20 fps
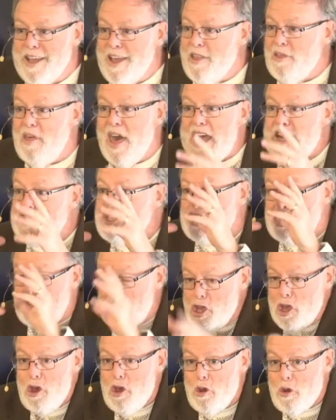that's
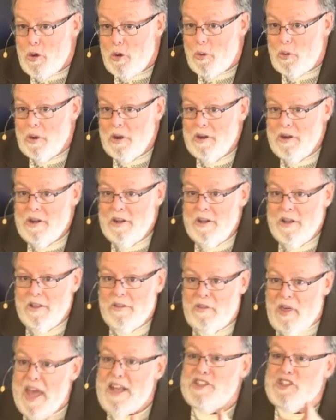you.
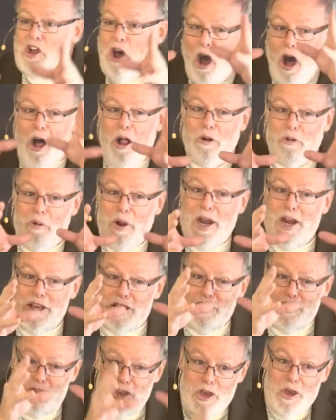That's already
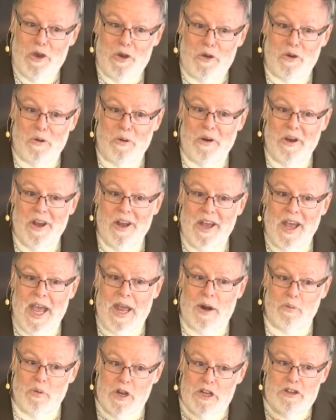you.
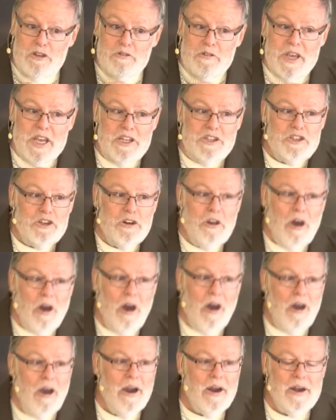And when you get your
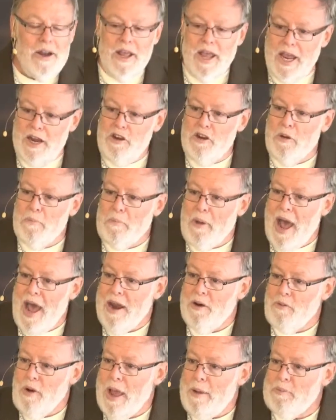heart and your
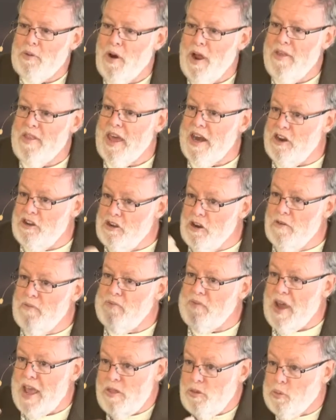mind wrapped around that and your
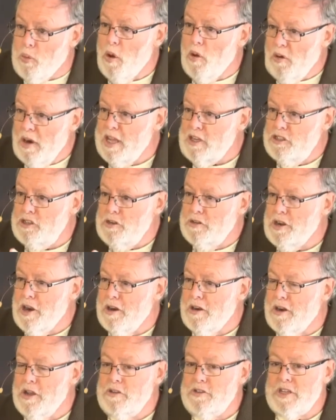faith won't let you
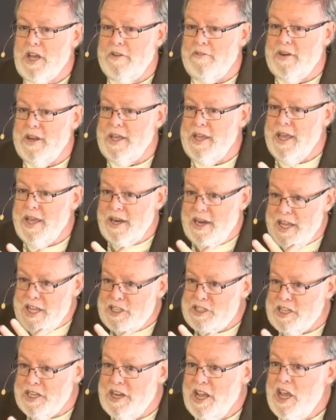turn loose of it again,
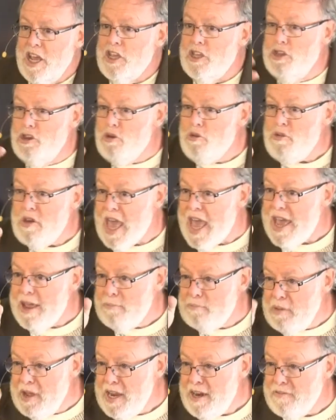listen, you can't
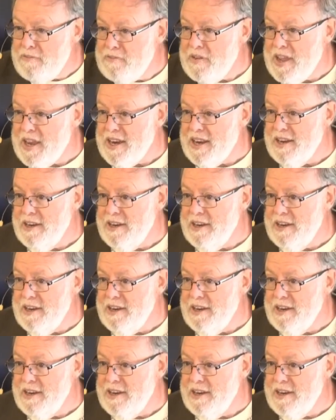be defeated.